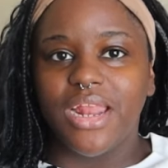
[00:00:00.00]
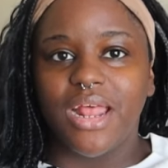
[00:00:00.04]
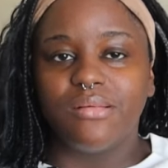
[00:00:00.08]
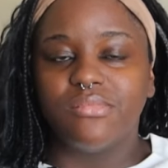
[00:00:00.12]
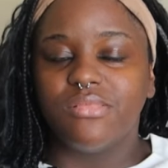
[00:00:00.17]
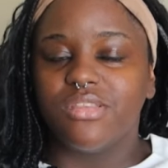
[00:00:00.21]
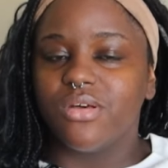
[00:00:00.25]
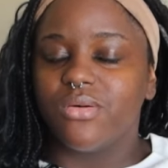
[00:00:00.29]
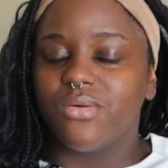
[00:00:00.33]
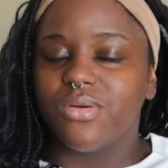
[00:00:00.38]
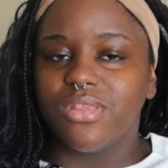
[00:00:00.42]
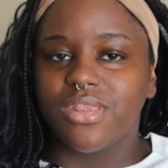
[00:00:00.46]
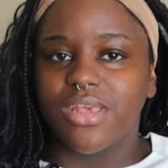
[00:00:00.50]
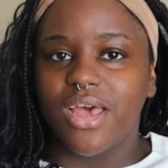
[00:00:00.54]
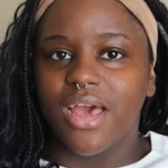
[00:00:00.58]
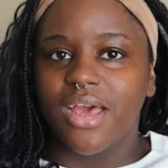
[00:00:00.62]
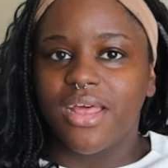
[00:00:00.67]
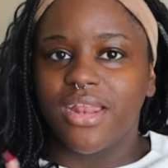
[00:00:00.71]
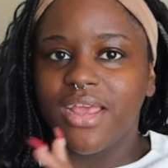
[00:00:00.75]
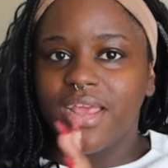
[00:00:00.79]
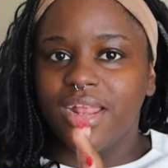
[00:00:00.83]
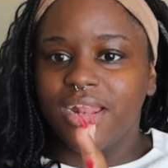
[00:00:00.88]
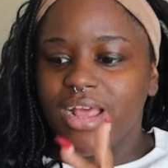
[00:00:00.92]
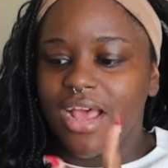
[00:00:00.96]
and I'm so
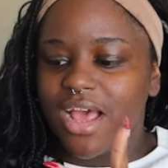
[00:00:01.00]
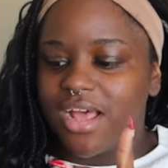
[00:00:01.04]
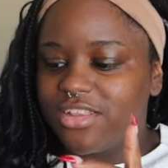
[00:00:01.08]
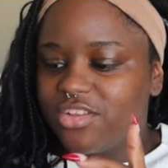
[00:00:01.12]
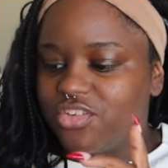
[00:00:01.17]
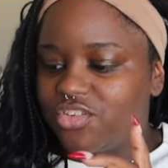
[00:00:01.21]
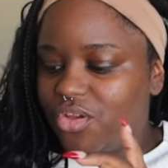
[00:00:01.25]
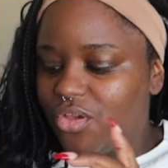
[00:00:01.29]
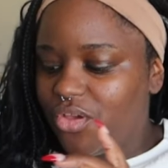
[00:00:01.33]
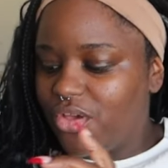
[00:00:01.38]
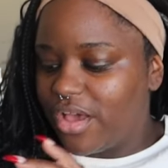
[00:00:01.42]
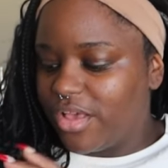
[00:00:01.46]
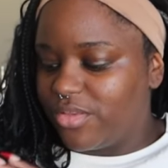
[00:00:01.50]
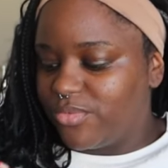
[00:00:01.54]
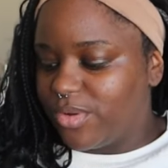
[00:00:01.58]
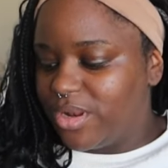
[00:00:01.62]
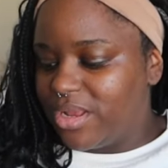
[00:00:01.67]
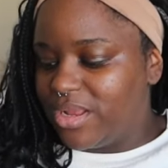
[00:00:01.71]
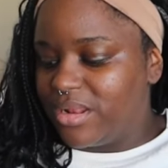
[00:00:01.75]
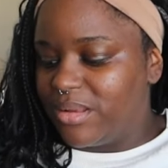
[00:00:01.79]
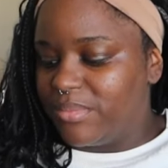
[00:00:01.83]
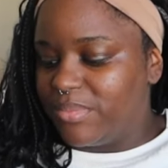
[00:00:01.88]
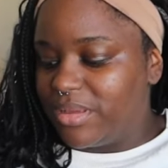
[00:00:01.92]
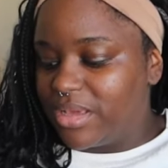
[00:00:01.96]
excited, and I have to show you guys
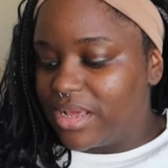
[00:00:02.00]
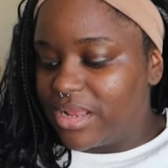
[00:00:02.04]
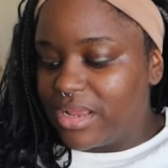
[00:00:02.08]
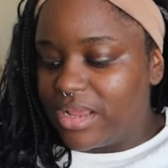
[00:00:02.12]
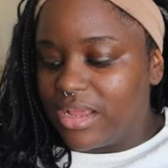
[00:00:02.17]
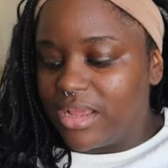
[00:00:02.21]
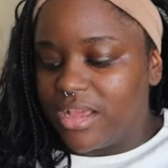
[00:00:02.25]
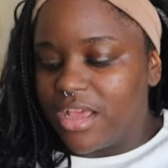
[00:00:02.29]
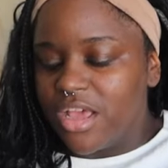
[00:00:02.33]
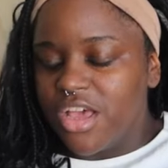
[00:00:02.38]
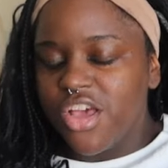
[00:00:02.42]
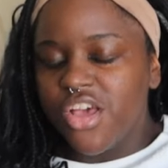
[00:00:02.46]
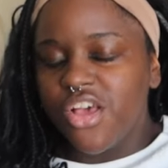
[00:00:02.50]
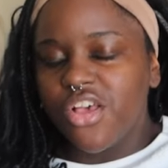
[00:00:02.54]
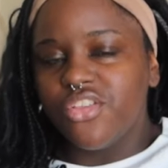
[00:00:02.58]
what I end up getting.